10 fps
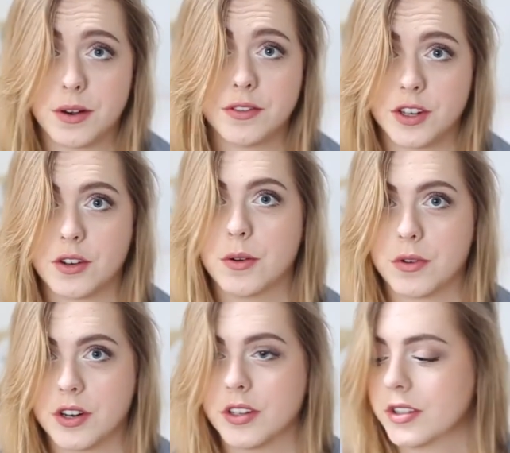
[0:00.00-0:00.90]
out of 10
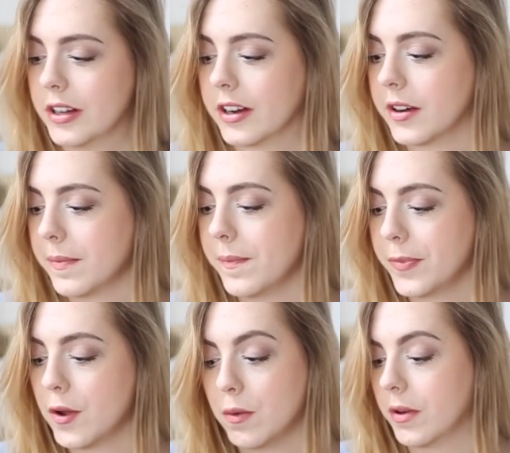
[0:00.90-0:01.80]
coconuts, like,
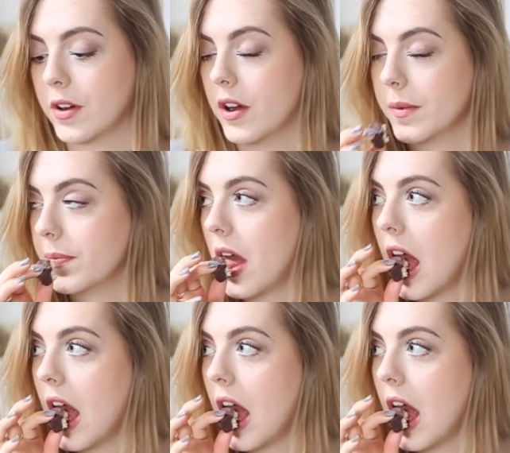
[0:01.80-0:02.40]
oh my god.